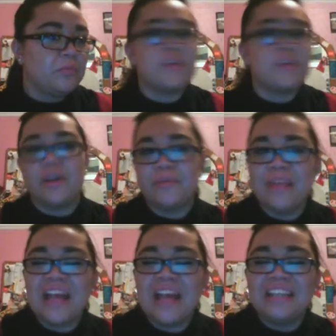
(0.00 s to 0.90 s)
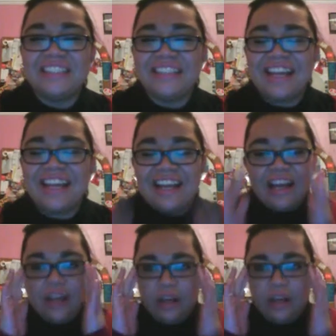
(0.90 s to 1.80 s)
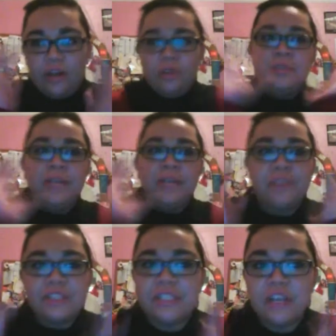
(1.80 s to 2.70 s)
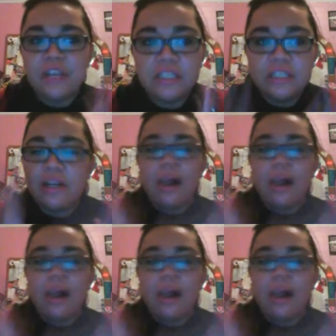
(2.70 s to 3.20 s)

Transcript: Sorry. She said, "Oh, you have to go to the doctor," and